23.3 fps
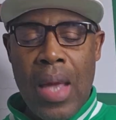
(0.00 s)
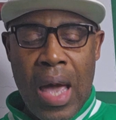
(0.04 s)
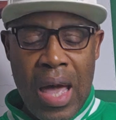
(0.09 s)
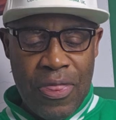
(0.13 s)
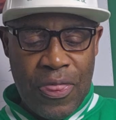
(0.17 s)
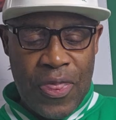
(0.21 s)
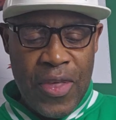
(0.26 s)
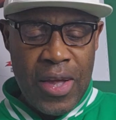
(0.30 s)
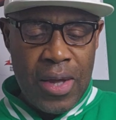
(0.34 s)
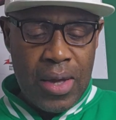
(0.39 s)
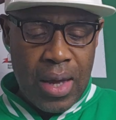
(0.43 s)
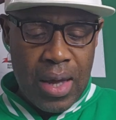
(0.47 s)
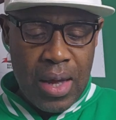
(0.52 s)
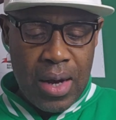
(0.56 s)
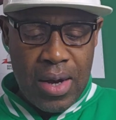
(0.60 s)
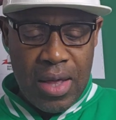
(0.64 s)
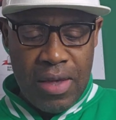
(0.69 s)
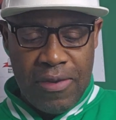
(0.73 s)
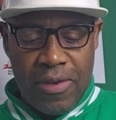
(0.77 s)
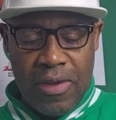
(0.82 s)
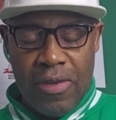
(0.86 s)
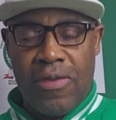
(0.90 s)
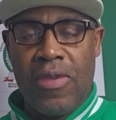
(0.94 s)
I think
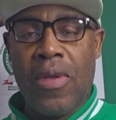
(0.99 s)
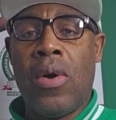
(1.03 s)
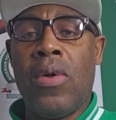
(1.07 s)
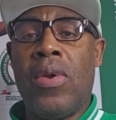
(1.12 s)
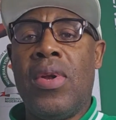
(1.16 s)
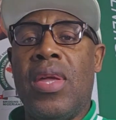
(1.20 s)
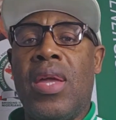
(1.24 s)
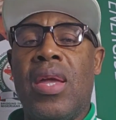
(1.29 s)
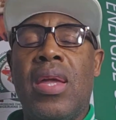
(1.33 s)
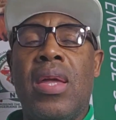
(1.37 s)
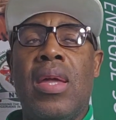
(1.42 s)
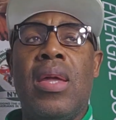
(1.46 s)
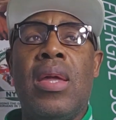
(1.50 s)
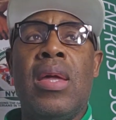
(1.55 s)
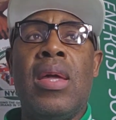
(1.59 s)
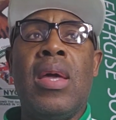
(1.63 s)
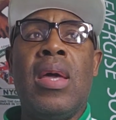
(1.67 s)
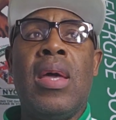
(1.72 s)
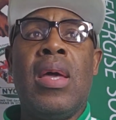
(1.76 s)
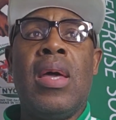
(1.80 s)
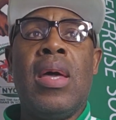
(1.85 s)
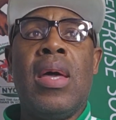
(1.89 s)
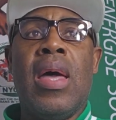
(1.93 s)
this is on the
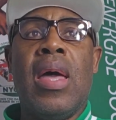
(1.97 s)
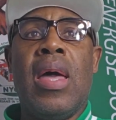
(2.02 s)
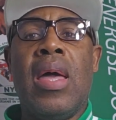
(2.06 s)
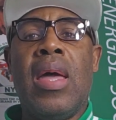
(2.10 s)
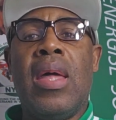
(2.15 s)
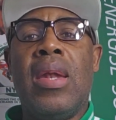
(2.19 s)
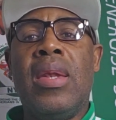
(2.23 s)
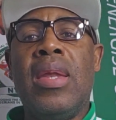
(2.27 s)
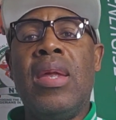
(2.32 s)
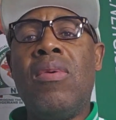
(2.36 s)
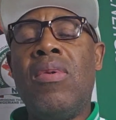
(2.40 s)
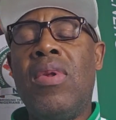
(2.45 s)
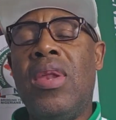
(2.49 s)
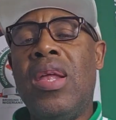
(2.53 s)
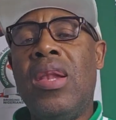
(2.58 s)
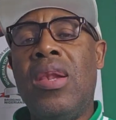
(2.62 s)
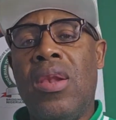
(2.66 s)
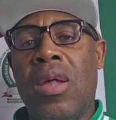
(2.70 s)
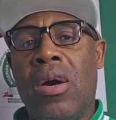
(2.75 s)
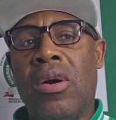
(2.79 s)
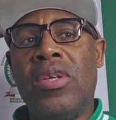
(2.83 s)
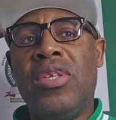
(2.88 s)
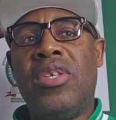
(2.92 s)

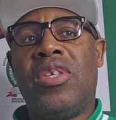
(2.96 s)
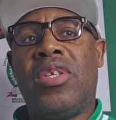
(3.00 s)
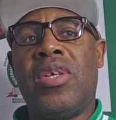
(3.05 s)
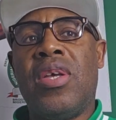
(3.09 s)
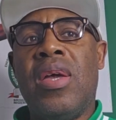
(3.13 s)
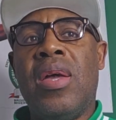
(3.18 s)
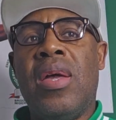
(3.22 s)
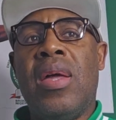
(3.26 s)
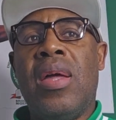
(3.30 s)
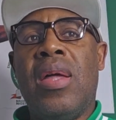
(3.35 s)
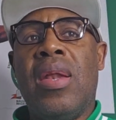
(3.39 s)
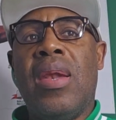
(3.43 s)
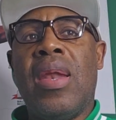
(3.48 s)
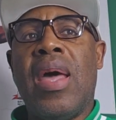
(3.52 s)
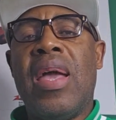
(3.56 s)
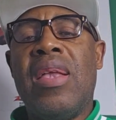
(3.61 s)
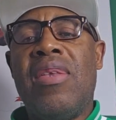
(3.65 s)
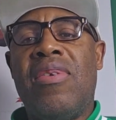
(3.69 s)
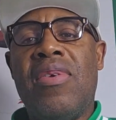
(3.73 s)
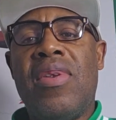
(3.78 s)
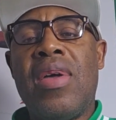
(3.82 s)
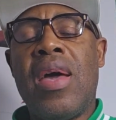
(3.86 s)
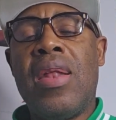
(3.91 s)
newly launched
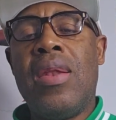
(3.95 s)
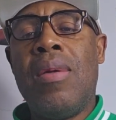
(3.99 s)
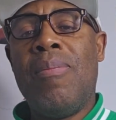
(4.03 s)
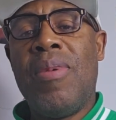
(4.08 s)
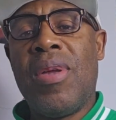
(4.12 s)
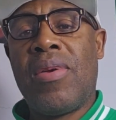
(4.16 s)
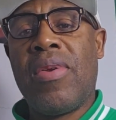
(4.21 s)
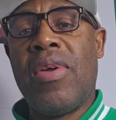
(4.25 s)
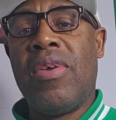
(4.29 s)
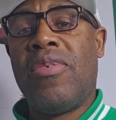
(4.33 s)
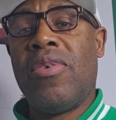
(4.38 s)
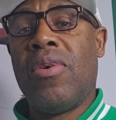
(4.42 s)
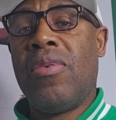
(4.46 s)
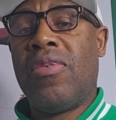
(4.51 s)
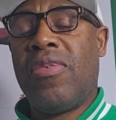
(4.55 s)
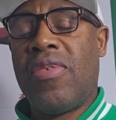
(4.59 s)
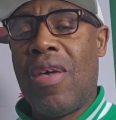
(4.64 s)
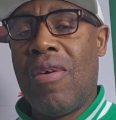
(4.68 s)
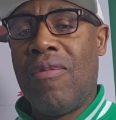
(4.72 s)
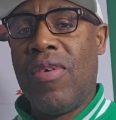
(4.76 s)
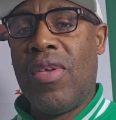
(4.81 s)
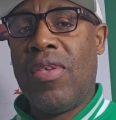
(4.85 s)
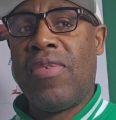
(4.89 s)
Nigerian Immigration
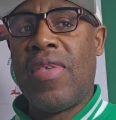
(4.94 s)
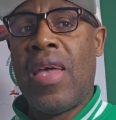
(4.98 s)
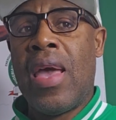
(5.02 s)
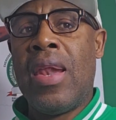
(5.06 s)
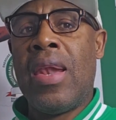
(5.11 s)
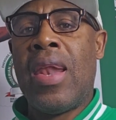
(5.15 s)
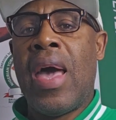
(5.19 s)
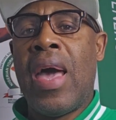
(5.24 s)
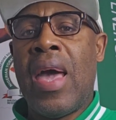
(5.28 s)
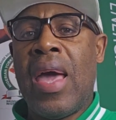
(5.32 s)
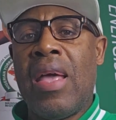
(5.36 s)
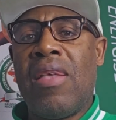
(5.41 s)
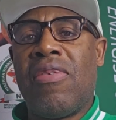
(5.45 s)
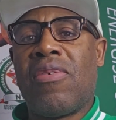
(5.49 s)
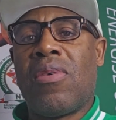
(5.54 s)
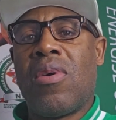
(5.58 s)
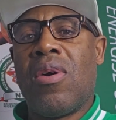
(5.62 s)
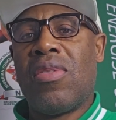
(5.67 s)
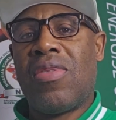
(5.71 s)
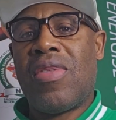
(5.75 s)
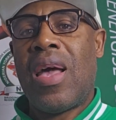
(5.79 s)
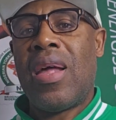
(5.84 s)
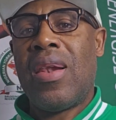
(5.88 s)
Service, NIS
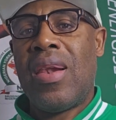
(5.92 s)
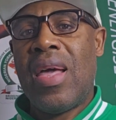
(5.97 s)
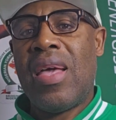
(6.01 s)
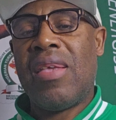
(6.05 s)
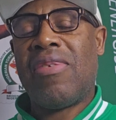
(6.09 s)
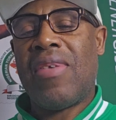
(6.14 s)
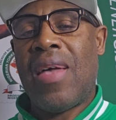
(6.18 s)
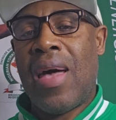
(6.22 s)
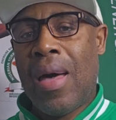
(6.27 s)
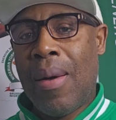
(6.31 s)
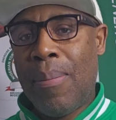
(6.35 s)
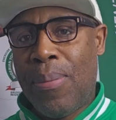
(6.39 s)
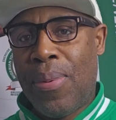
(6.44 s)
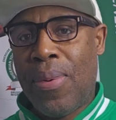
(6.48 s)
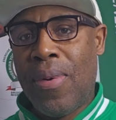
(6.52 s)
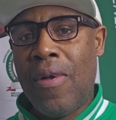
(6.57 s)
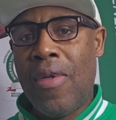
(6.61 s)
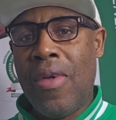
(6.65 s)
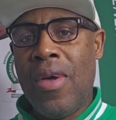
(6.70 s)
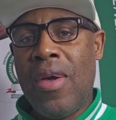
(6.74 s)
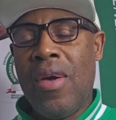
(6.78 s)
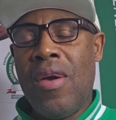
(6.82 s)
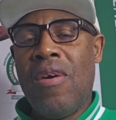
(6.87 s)
Contactless app
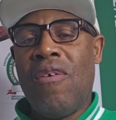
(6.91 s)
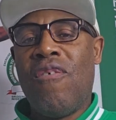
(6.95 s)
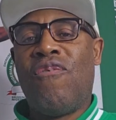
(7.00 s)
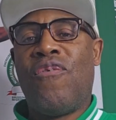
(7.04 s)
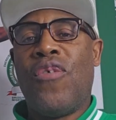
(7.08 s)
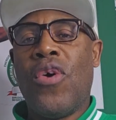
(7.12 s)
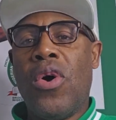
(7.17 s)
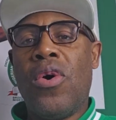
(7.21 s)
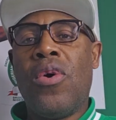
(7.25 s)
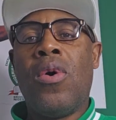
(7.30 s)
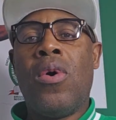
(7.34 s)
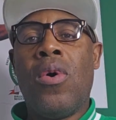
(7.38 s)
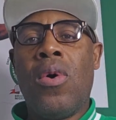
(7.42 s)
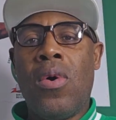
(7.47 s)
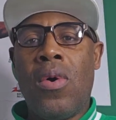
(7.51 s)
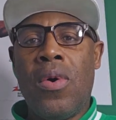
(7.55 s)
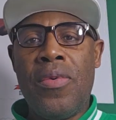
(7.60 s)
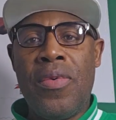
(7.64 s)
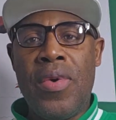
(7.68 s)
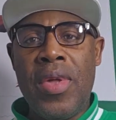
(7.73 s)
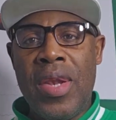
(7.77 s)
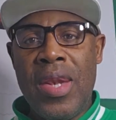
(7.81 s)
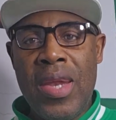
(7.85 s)
for
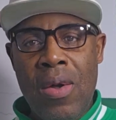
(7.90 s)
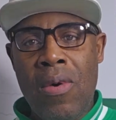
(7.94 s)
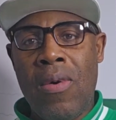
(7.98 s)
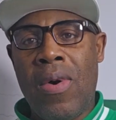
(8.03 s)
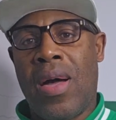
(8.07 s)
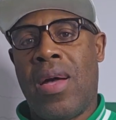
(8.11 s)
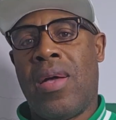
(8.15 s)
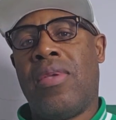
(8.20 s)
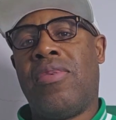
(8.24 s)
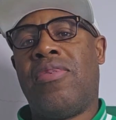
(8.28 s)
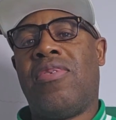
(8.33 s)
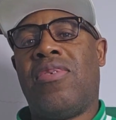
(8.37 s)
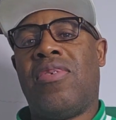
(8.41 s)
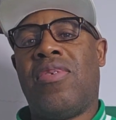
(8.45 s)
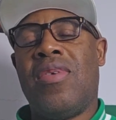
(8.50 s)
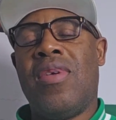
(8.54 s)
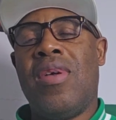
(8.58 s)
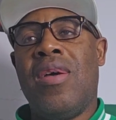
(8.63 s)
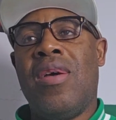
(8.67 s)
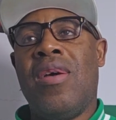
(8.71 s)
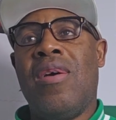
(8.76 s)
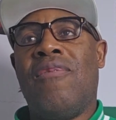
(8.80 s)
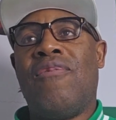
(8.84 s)
renewals,
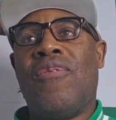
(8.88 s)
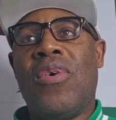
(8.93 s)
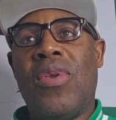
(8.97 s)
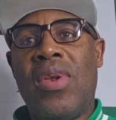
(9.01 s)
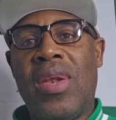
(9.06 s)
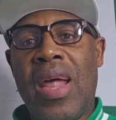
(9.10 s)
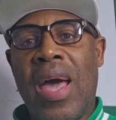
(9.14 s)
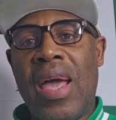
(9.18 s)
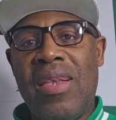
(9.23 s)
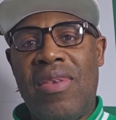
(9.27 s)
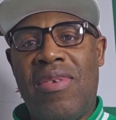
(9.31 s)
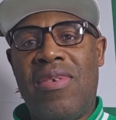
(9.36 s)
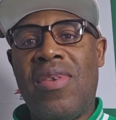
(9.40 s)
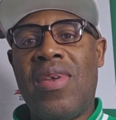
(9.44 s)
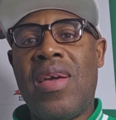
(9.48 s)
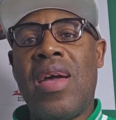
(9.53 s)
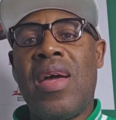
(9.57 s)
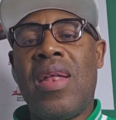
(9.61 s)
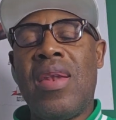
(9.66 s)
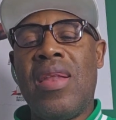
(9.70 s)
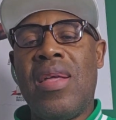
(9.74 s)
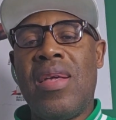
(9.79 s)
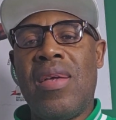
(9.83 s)
for
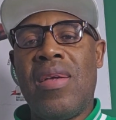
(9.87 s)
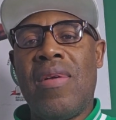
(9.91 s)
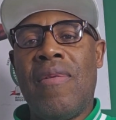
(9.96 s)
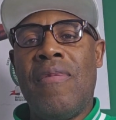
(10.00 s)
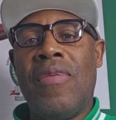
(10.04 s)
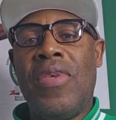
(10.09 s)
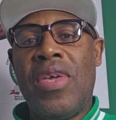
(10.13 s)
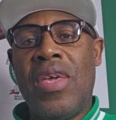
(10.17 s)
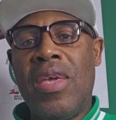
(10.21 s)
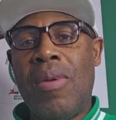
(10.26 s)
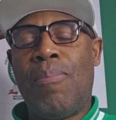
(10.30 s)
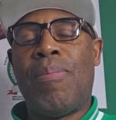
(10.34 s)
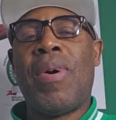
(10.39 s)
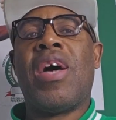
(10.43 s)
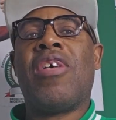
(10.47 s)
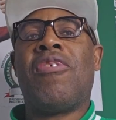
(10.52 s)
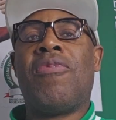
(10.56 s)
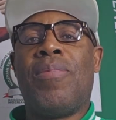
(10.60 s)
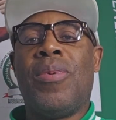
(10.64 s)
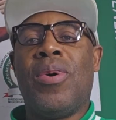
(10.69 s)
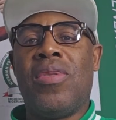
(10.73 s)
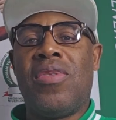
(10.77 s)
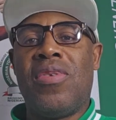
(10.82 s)
Nigerian
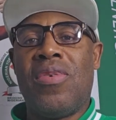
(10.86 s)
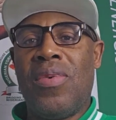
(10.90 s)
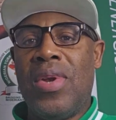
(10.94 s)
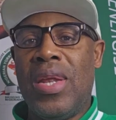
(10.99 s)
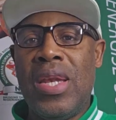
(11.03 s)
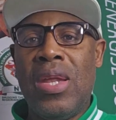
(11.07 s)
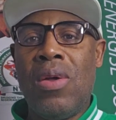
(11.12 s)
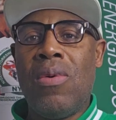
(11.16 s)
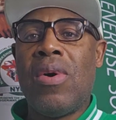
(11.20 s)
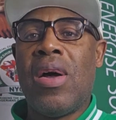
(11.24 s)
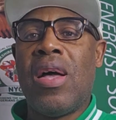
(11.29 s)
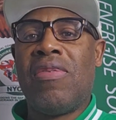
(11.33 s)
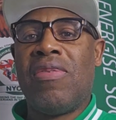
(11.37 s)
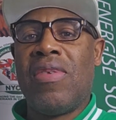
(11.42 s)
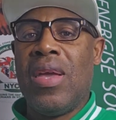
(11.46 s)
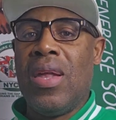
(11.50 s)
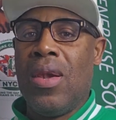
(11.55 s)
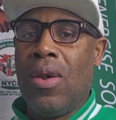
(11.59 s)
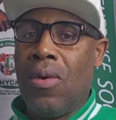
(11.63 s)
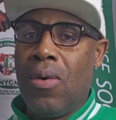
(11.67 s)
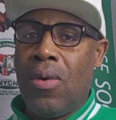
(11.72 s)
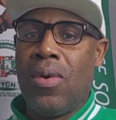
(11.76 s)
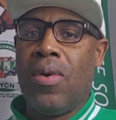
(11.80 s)
e-passport renewals
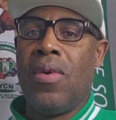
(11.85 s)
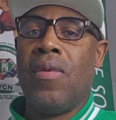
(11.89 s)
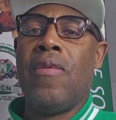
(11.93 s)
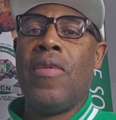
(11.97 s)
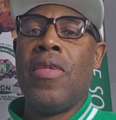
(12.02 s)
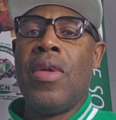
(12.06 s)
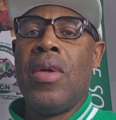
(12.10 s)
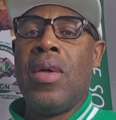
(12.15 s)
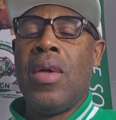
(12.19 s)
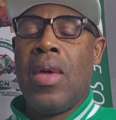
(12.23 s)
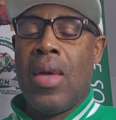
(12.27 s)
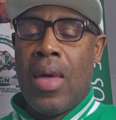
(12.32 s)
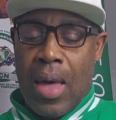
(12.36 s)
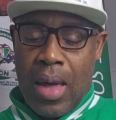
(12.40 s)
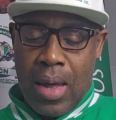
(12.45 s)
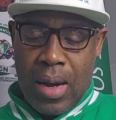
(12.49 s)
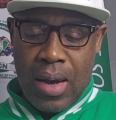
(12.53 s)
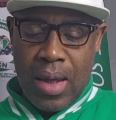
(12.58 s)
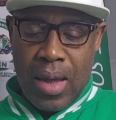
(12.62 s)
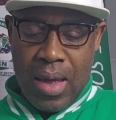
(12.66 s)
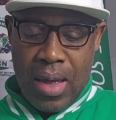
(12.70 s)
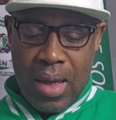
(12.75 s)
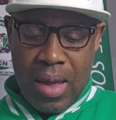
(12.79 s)
alone.
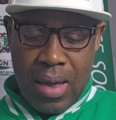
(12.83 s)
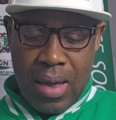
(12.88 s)
And